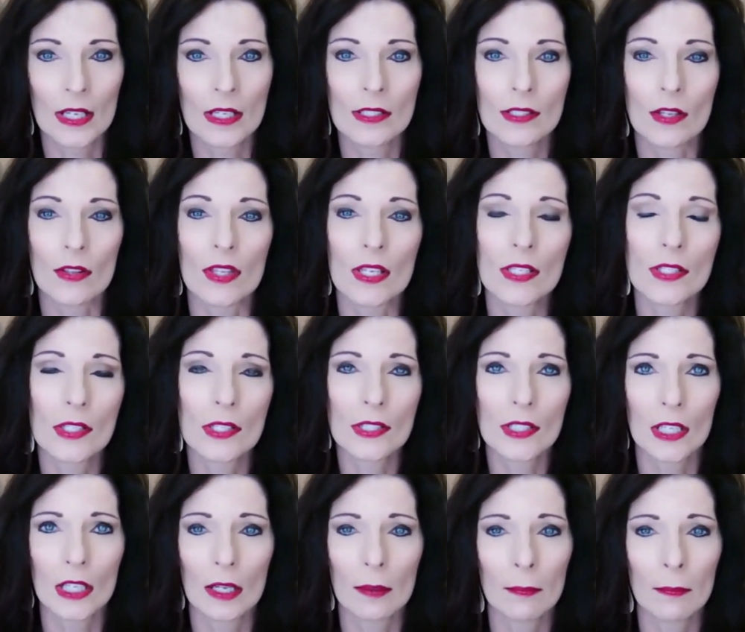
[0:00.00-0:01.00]
So this is
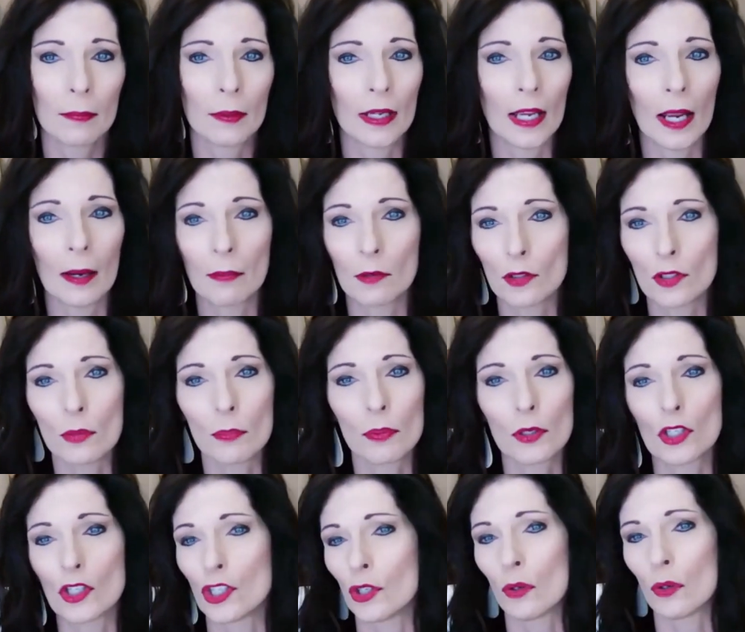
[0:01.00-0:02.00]
going to be able to
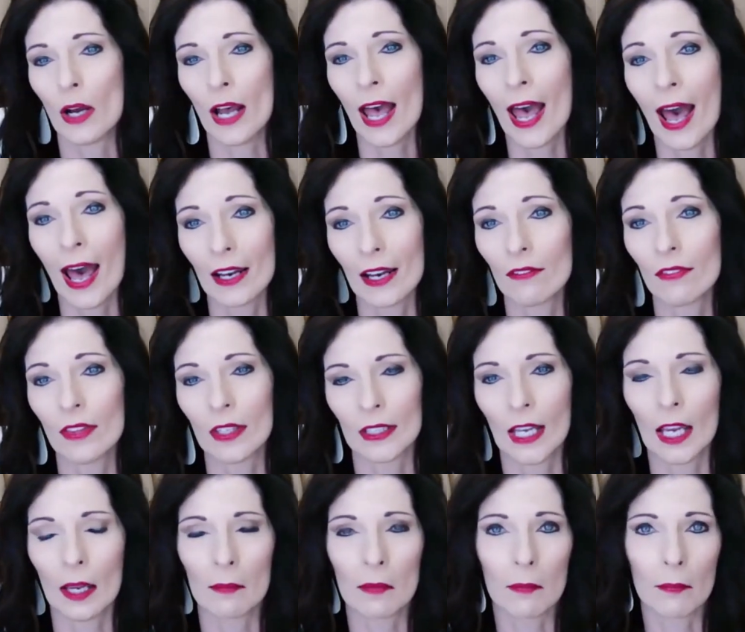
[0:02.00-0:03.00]
put you ahead of the
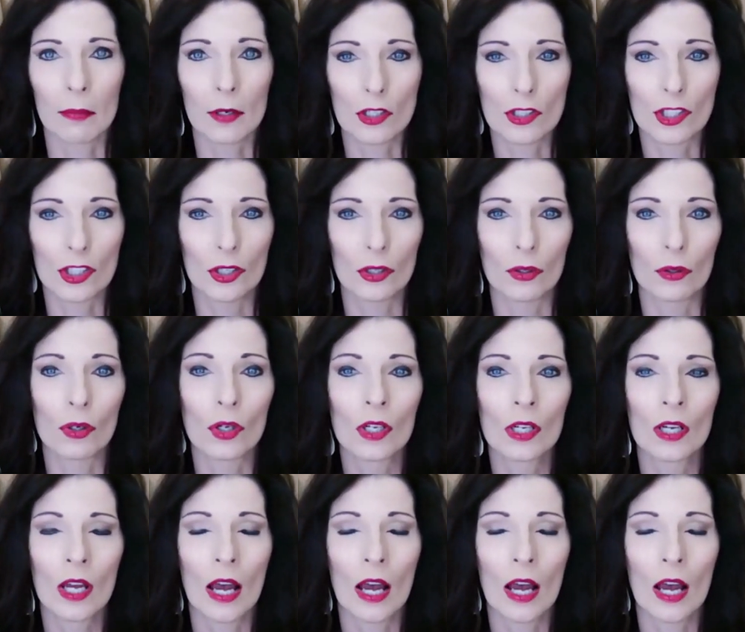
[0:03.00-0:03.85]
game and put you